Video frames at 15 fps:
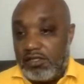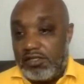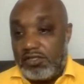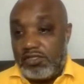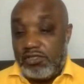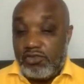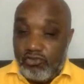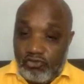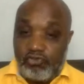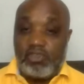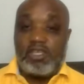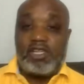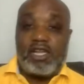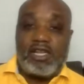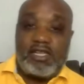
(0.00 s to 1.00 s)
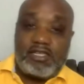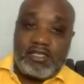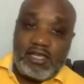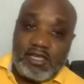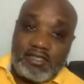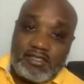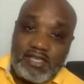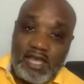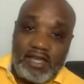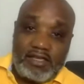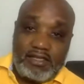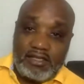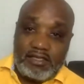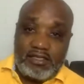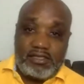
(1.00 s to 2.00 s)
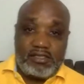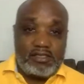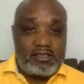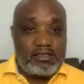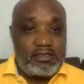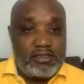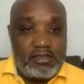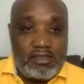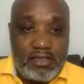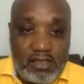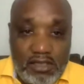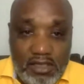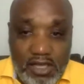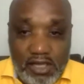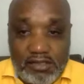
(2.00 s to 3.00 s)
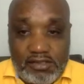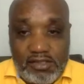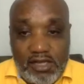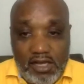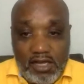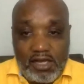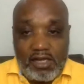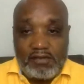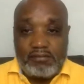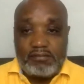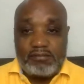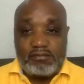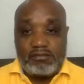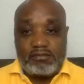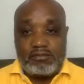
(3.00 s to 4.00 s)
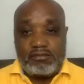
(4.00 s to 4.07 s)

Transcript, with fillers: should feel a little excited that um,